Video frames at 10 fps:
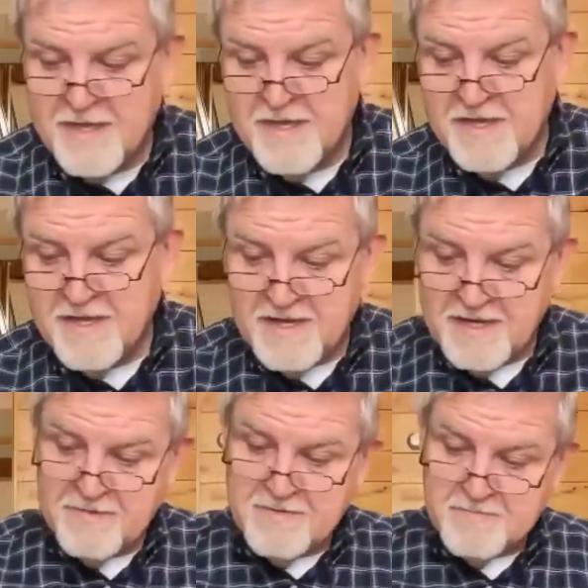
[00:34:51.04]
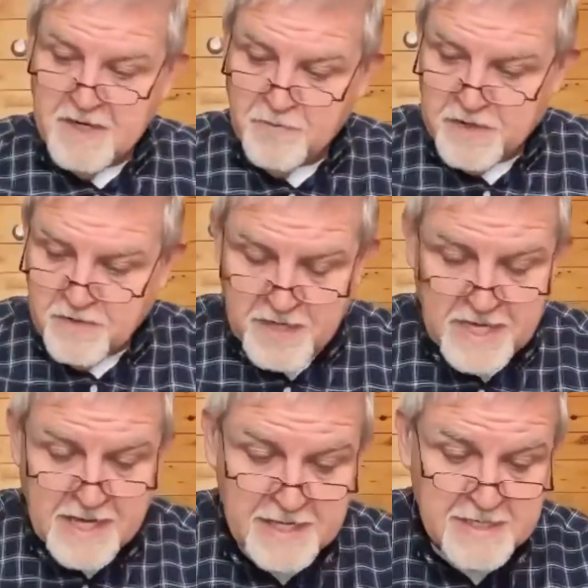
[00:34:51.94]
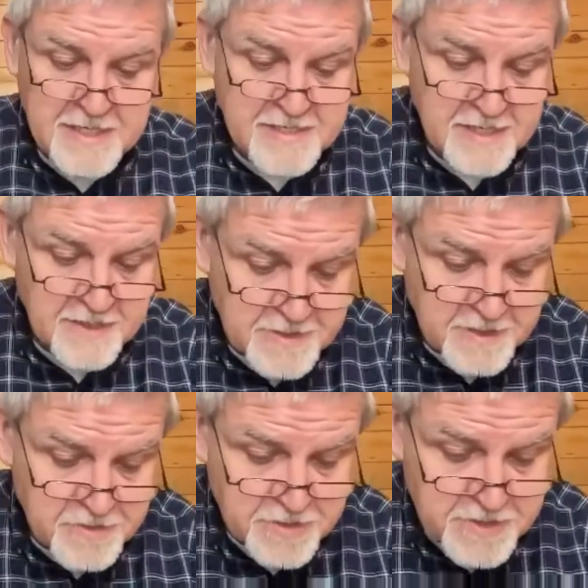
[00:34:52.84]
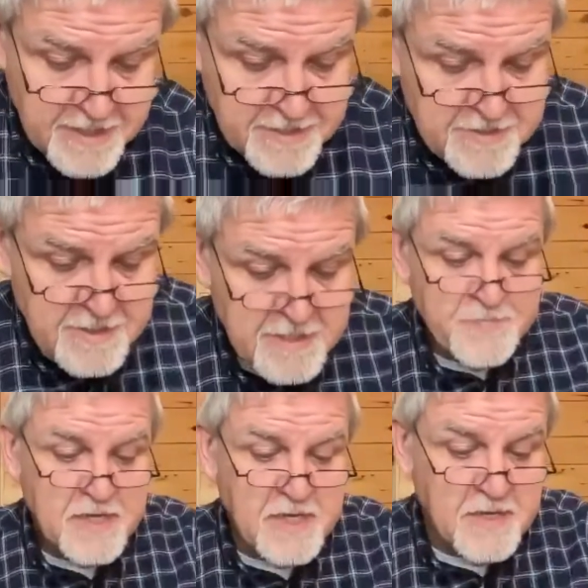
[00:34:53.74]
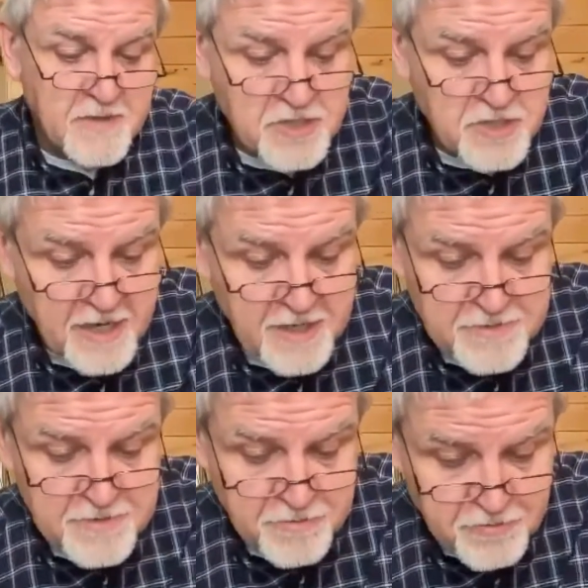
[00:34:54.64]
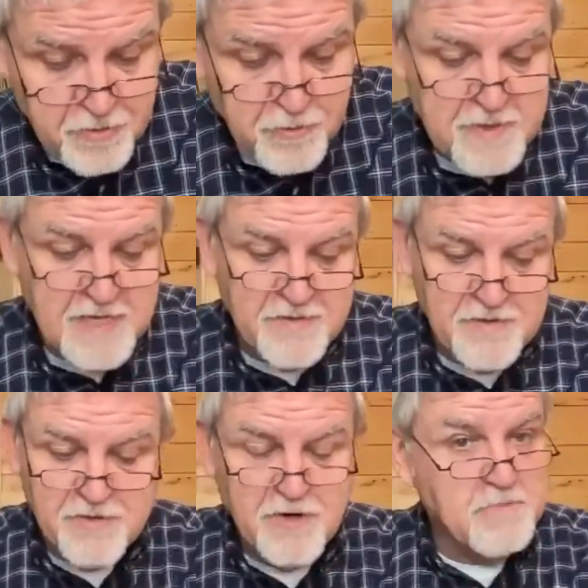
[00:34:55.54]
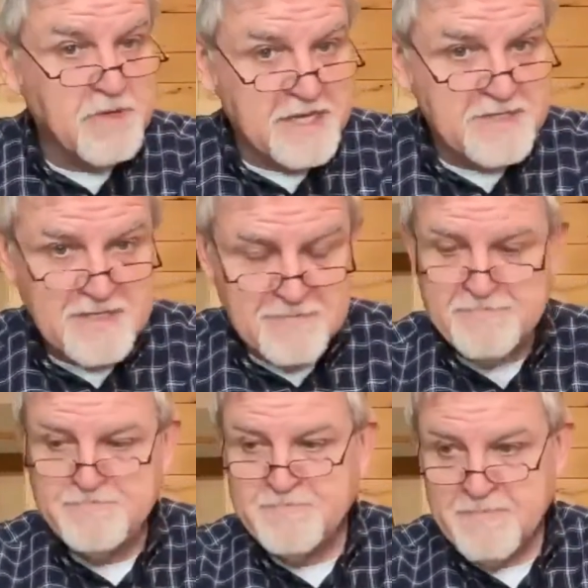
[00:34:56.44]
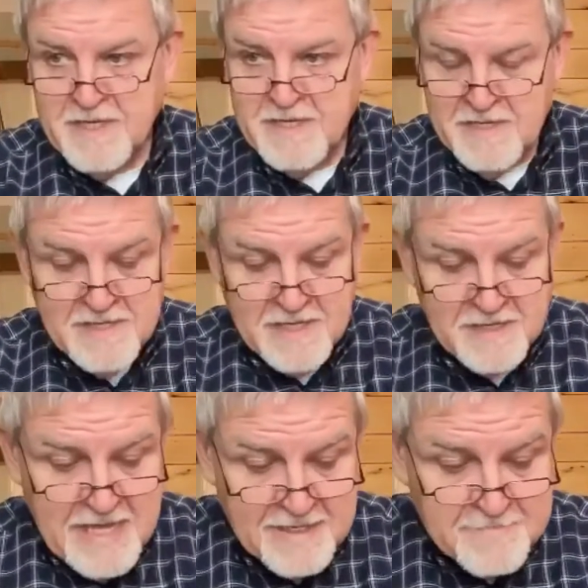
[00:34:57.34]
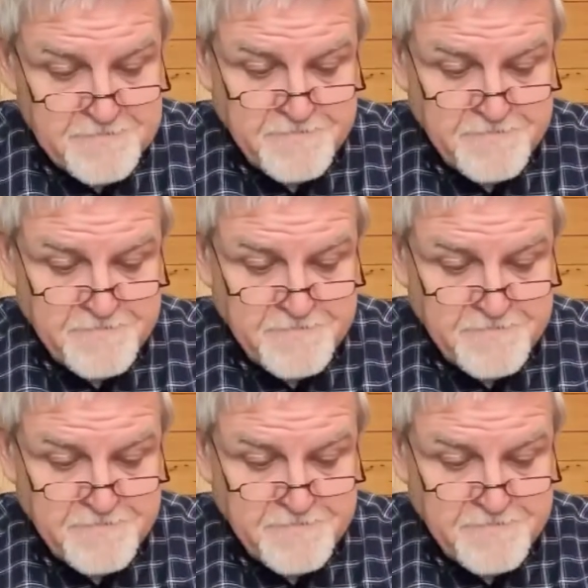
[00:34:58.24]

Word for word: uh, but we don't get any details. It just says he, the child grew and the Lord blessed him. And then in